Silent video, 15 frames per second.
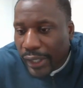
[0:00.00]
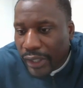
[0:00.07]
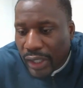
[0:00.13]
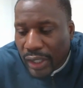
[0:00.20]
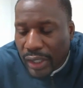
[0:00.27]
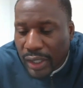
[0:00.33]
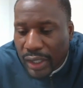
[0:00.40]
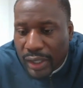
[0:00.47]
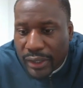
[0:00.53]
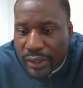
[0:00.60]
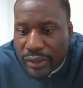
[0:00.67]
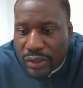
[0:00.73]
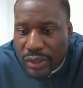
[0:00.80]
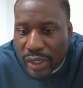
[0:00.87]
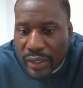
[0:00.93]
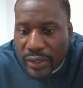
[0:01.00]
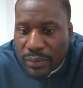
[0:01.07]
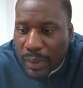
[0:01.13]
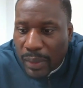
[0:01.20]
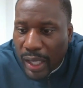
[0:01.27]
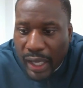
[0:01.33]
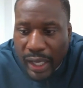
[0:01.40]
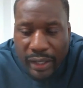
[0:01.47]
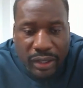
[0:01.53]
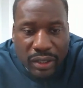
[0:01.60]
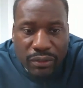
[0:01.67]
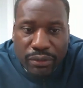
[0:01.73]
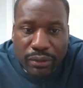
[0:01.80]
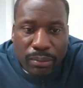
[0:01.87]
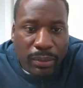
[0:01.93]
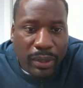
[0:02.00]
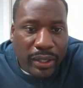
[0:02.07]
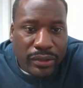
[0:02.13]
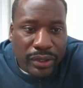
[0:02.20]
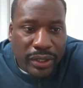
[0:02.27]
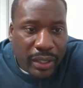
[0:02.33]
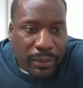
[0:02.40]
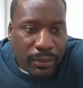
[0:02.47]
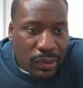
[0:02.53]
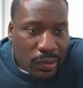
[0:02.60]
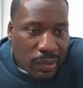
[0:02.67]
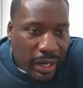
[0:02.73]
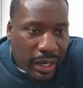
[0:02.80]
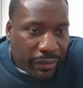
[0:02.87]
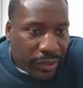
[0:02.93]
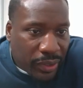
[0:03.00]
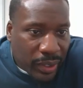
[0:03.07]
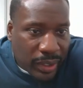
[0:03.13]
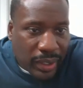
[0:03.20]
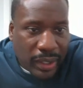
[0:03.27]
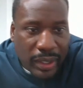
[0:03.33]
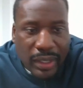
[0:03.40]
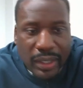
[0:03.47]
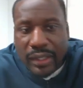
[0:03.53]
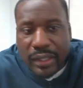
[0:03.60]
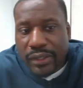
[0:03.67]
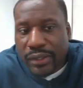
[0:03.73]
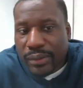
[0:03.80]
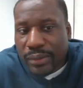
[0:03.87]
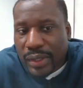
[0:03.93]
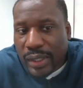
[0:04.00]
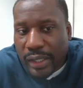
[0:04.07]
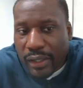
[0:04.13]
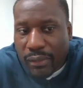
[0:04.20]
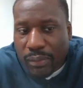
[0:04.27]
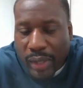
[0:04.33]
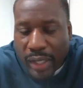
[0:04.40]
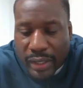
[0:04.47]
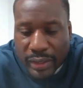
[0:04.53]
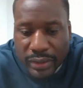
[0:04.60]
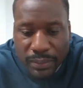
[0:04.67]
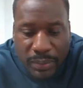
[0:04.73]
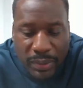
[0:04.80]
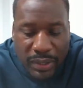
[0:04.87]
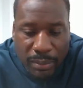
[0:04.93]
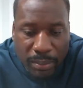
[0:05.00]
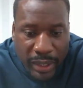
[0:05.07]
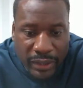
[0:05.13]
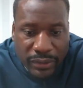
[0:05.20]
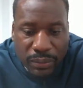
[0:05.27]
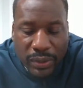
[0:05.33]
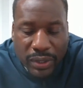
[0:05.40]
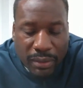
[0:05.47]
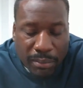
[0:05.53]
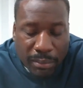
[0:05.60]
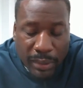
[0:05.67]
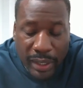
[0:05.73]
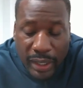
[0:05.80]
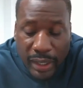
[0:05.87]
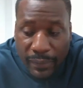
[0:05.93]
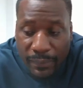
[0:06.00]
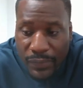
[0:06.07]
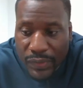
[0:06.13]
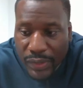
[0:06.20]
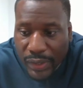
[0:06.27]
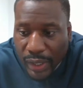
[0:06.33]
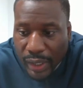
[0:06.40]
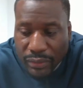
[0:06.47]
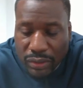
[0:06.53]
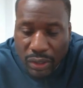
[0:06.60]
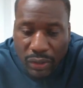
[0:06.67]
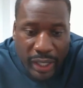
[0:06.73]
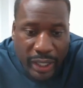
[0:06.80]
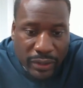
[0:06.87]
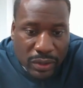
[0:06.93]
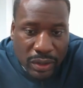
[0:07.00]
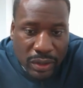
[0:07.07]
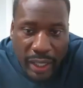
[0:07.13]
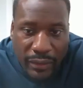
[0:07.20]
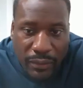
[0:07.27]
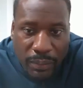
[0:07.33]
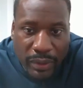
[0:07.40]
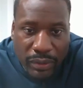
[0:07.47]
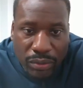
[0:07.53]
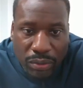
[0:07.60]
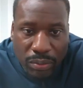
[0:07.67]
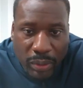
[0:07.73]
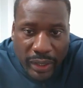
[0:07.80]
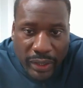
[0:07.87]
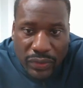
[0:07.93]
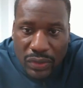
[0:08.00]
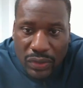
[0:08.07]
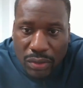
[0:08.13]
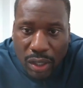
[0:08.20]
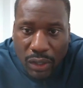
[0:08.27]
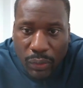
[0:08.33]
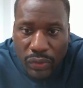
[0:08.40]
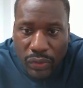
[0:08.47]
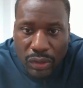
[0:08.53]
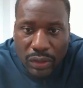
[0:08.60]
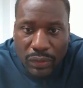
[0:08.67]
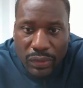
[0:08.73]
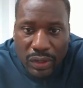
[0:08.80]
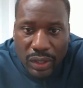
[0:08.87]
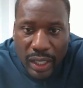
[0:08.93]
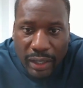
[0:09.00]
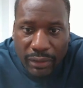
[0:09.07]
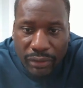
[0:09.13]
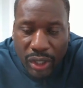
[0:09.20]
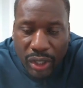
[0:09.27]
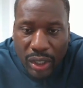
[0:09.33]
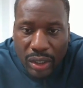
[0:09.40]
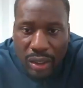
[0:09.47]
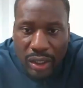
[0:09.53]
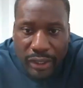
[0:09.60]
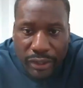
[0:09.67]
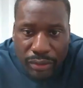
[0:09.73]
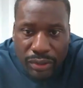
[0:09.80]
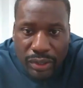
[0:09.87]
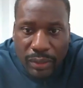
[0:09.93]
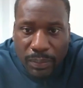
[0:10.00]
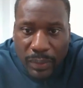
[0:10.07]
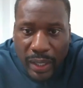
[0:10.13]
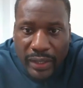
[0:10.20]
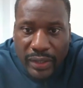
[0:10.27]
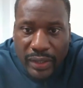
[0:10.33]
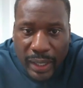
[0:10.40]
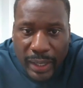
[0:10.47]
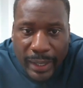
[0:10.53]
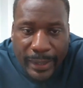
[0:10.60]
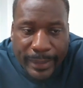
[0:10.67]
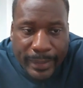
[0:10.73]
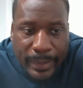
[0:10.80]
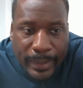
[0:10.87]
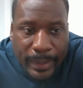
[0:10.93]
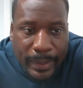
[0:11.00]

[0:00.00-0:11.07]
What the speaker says: He is behind this football team, doing everything that he can do to help make us be the best we can be. And so that's been tremendous. It's always good when you have leadership like that